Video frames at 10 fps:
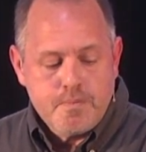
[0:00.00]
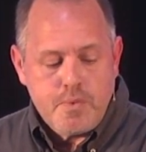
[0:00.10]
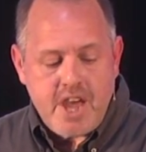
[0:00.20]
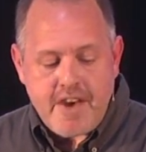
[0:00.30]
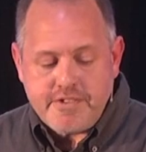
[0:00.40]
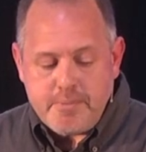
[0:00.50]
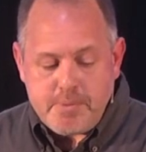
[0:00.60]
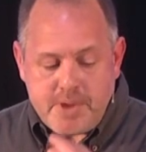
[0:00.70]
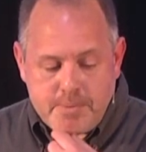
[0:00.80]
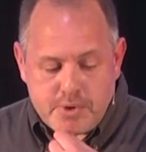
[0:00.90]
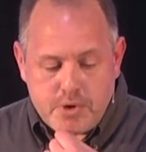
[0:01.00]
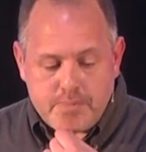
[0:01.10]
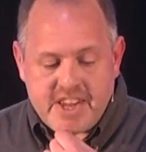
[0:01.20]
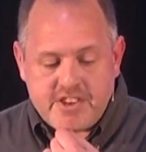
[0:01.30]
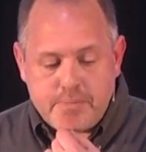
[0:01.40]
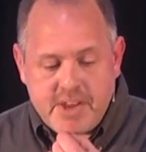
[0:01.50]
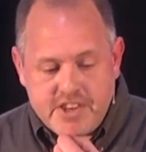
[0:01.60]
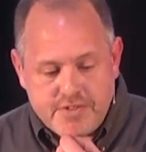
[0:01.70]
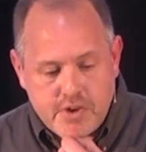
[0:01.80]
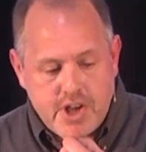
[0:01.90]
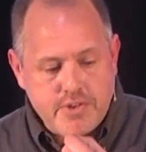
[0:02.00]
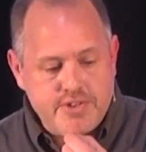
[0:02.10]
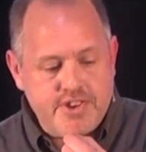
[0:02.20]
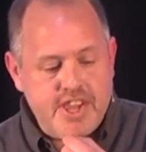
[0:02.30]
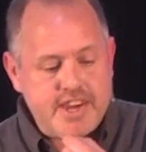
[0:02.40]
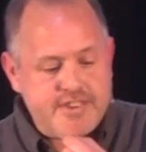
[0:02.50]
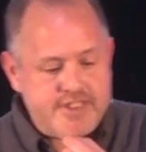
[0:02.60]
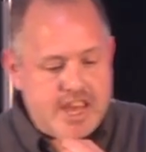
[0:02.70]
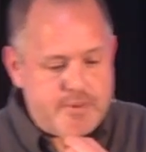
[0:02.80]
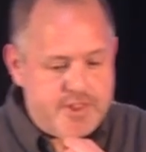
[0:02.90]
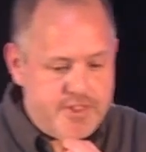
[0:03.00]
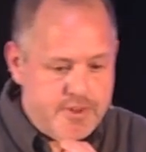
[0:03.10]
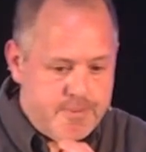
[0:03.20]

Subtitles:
We have to be people who make space for others to take a Sabbath.